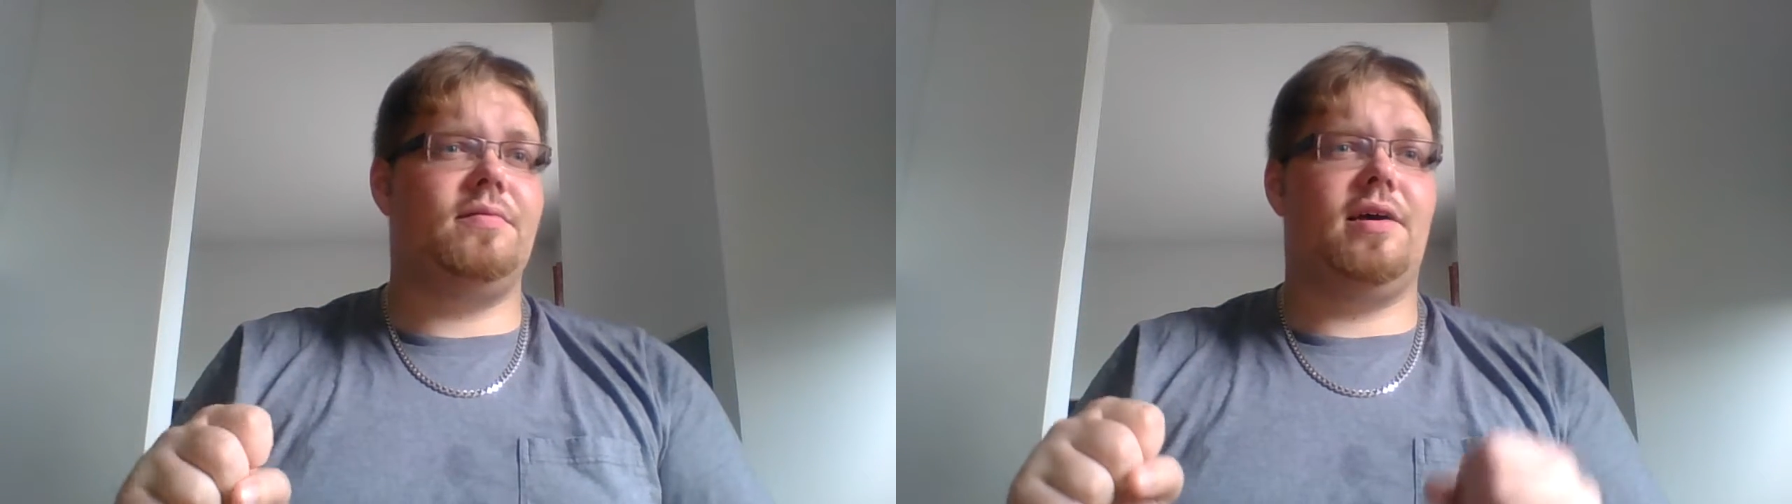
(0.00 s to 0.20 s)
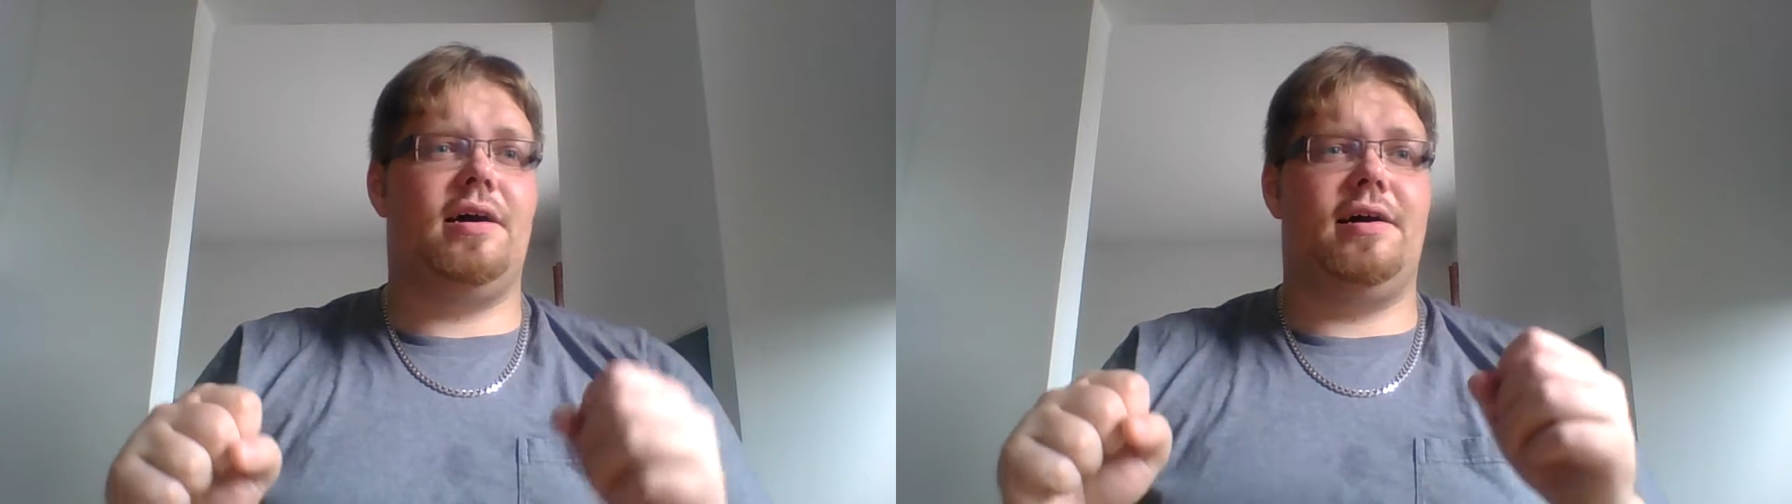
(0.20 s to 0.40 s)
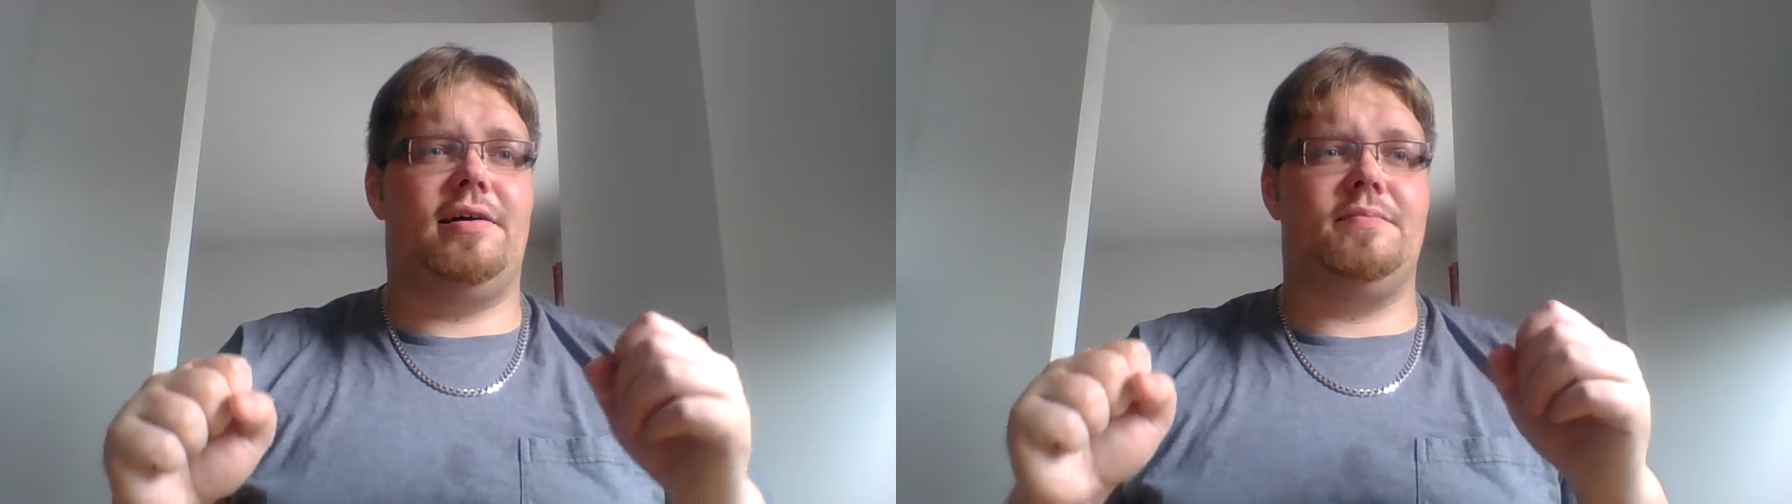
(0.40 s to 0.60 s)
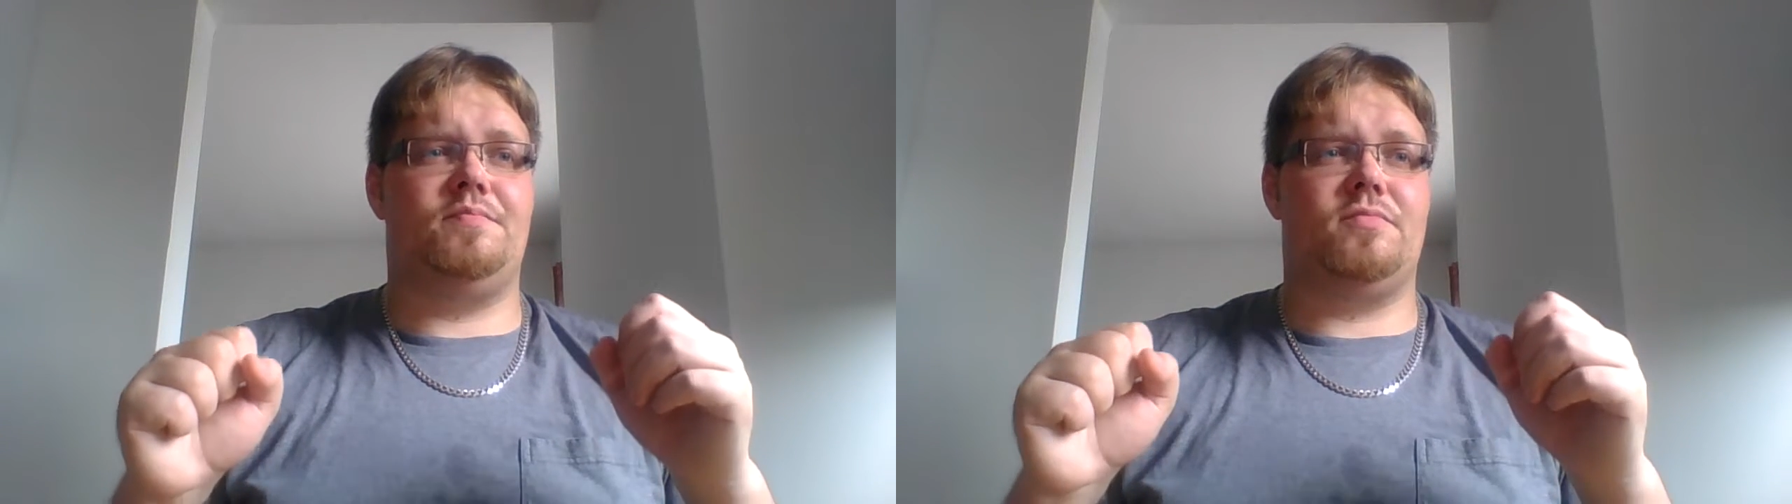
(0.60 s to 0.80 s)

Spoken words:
uh,